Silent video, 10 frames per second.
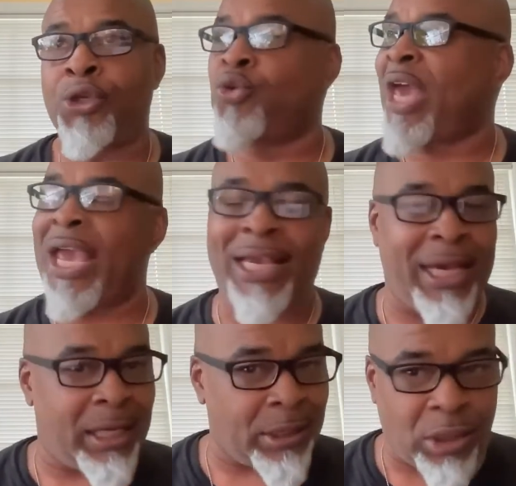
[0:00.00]
You can't
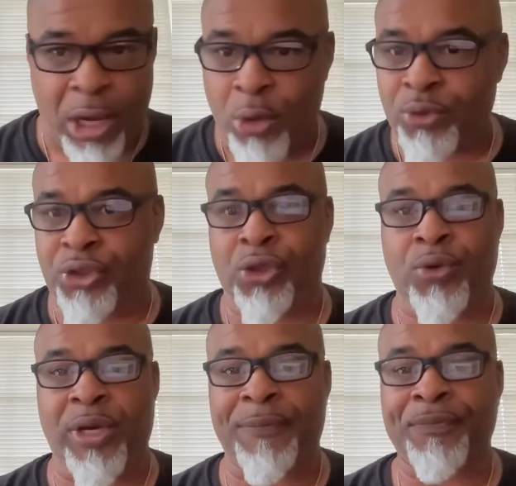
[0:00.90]
get close
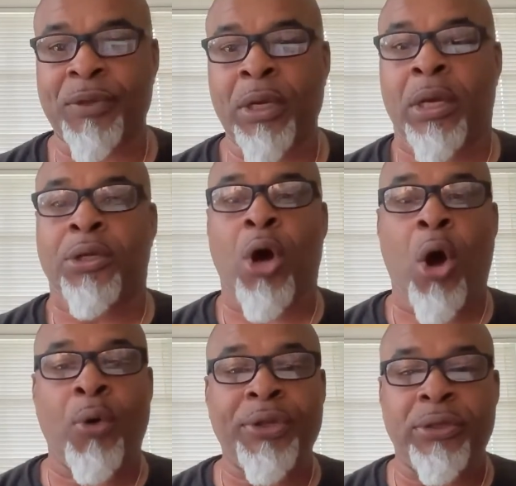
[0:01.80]
to it. The
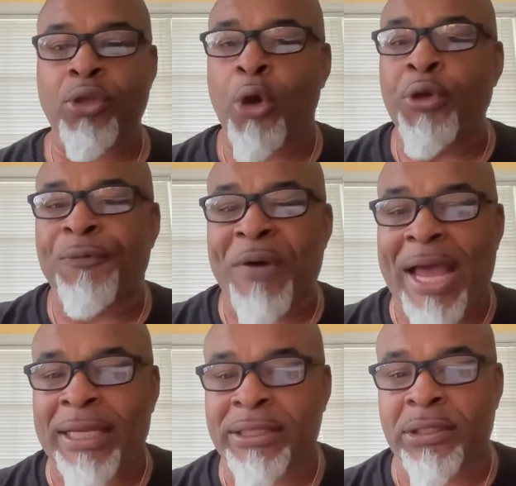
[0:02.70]
only no, you're
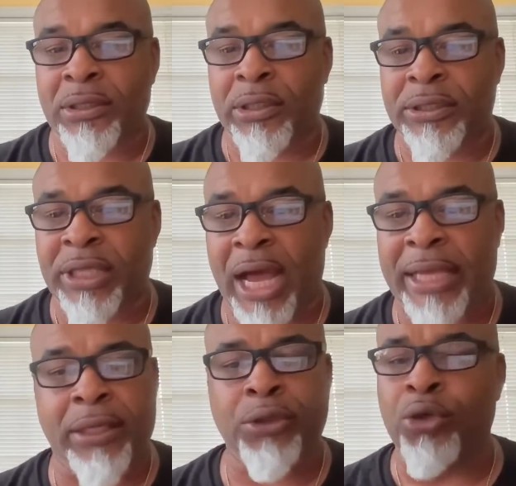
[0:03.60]
fine,
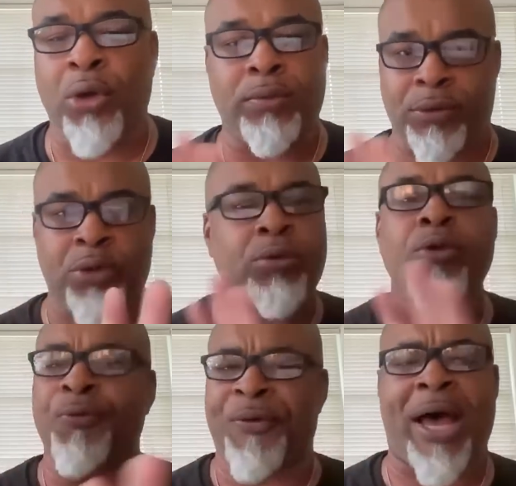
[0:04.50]
Latanya. You don't you
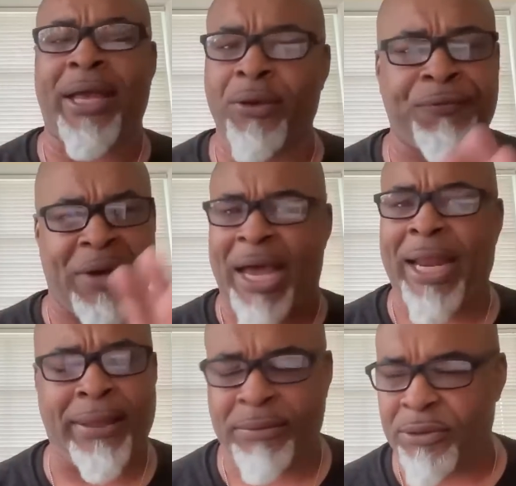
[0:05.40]
you fine. You're
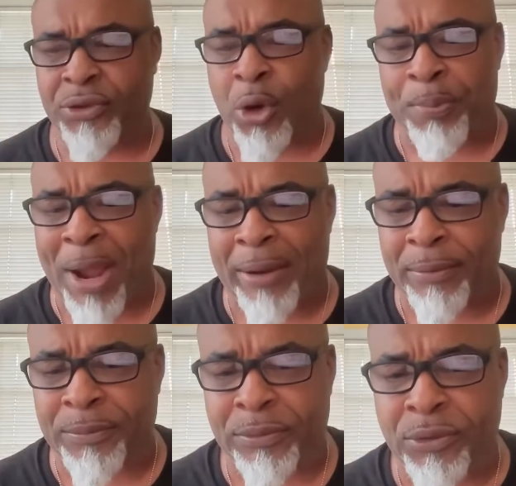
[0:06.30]
fine. I, it's no
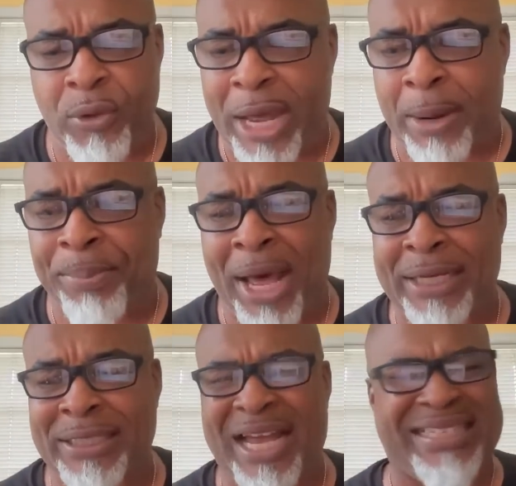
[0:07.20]
problem. You don't got to
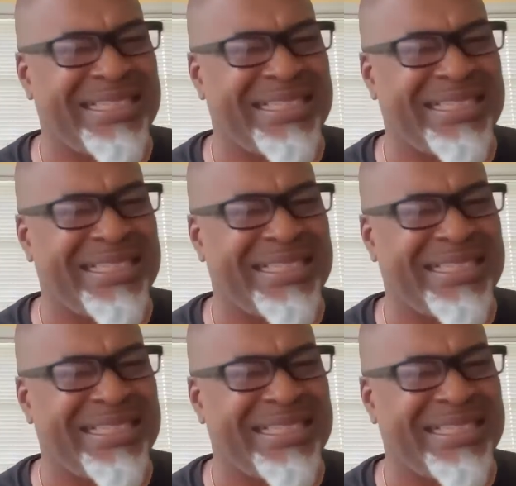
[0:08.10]
apologize.